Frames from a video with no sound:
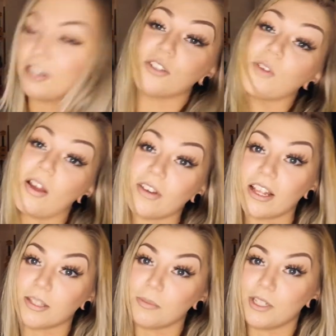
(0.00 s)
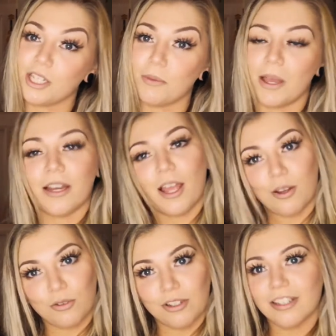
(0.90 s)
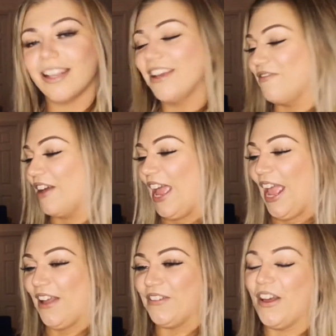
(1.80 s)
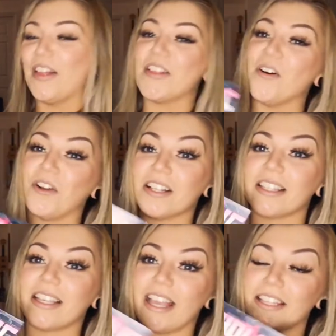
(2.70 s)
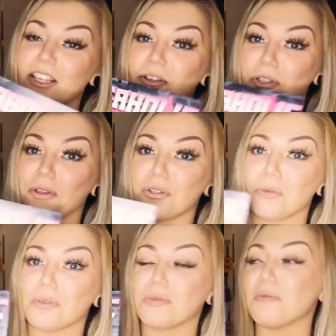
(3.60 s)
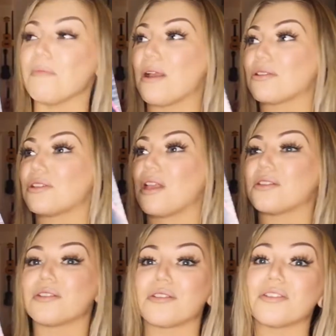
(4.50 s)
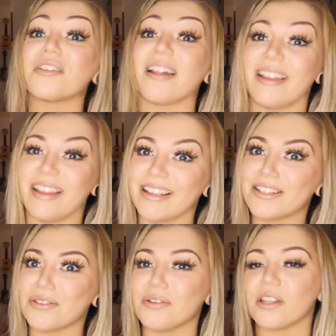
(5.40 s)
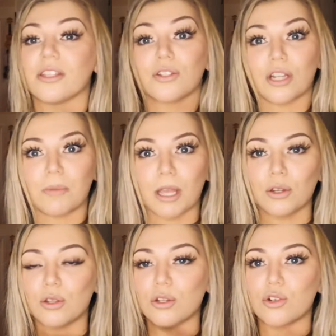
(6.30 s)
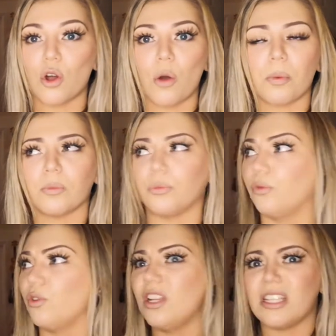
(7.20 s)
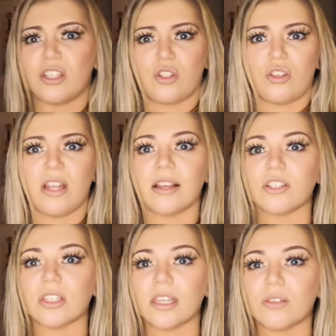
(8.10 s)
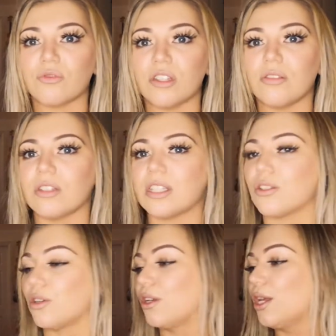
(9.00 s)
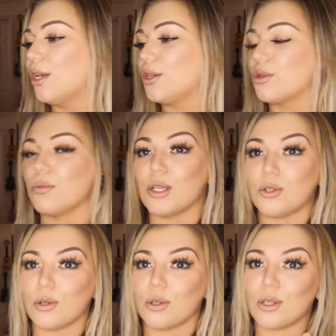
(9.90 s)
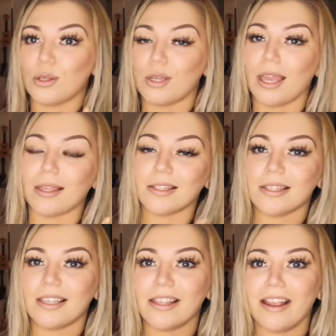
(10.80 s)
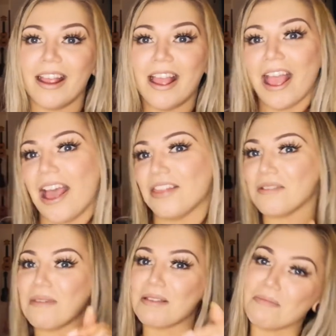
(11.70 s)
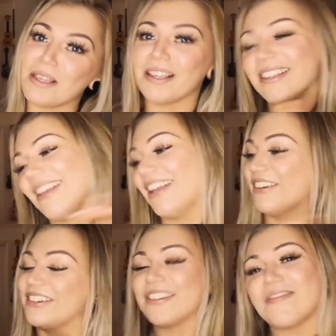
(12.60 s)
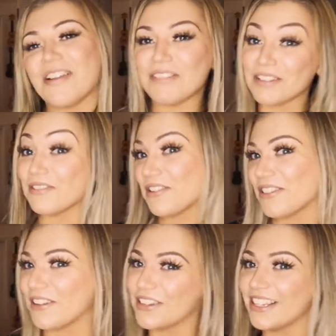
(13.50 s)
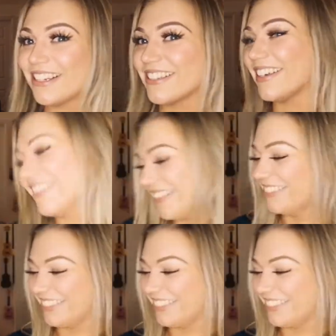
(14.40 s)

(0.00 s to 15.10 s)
and I don't have an Adam Pacini pin, how rude. But honestly, get to the Cultaholic shop, because the merch is stunning, it's so good. There's going to be a new drop really soon, actually, really, really soon, so make sure that you get and see there, and there might be, I don't know, there might be some cool stuff in there as well.